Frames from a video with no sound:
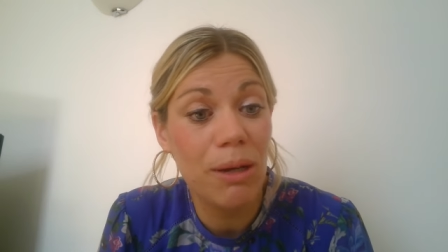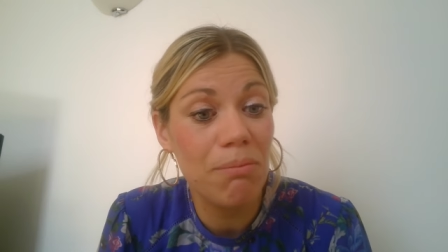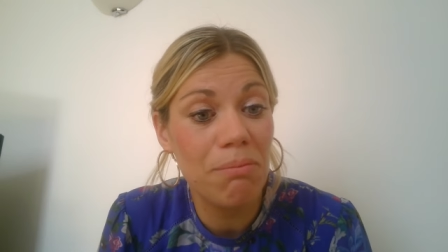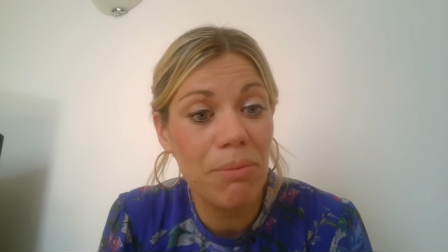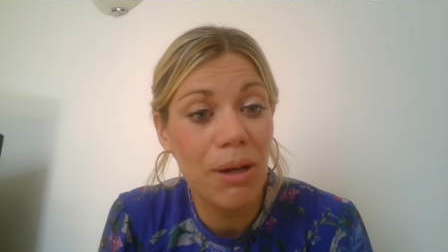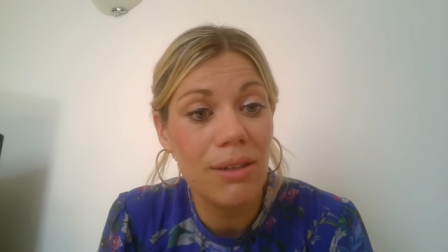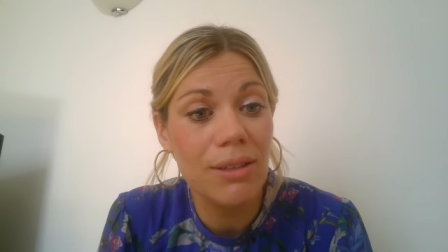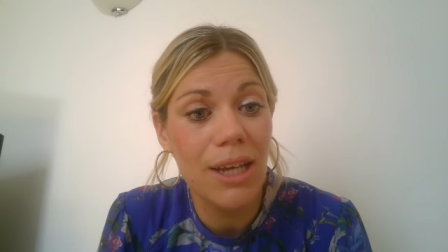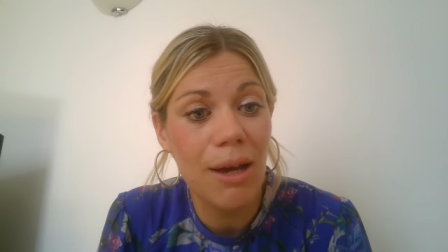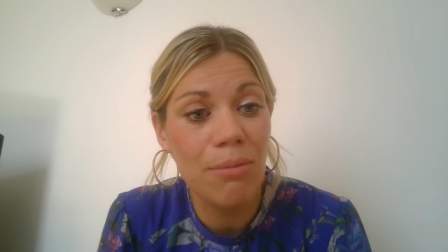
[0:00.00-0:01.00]
but,
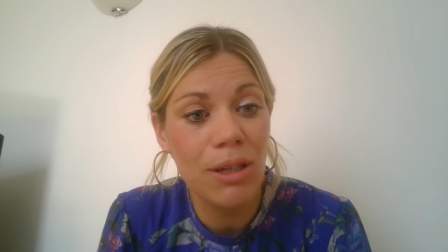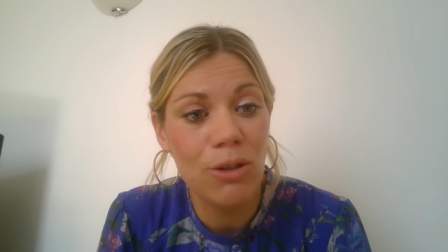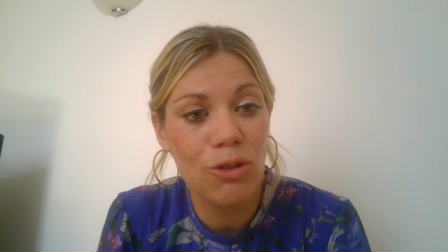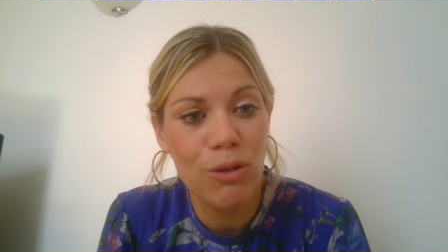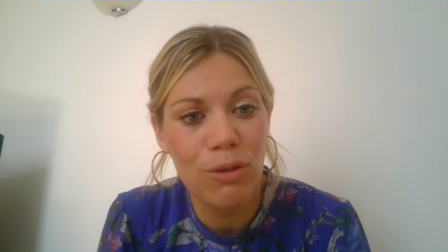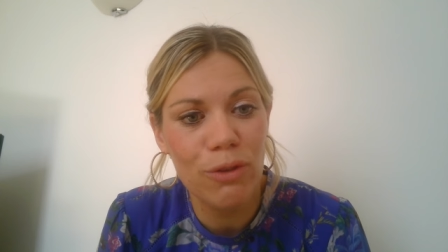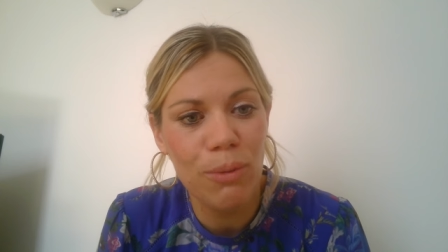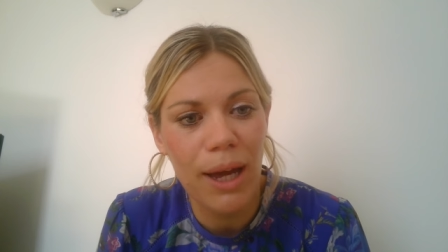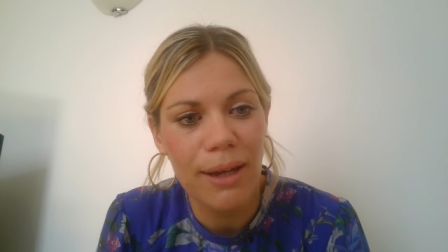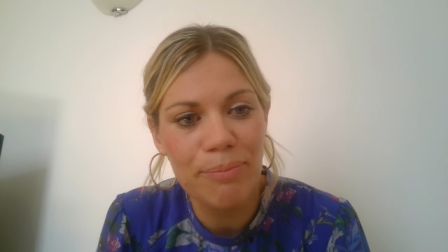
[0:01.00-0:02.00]
but um, you know,
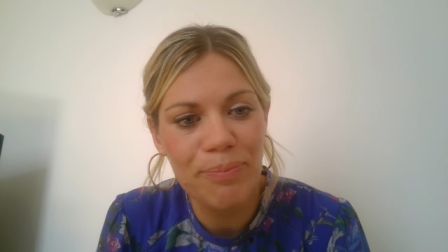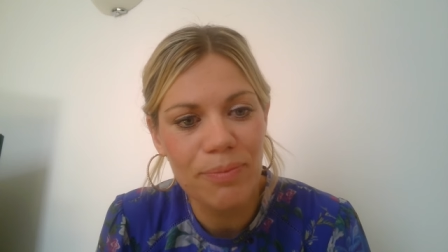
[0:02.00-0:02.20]
truthful way?